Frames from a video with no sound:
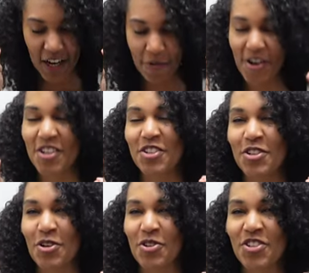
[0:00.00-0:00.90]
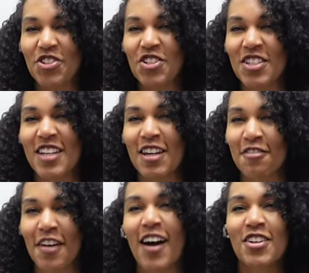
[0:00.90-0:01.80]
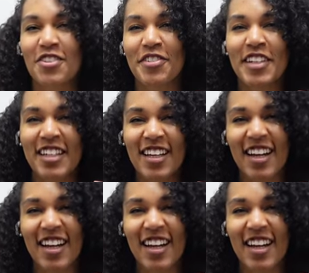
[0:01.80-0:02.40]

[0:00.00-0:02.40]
I wanted to go to Cheesecake Factory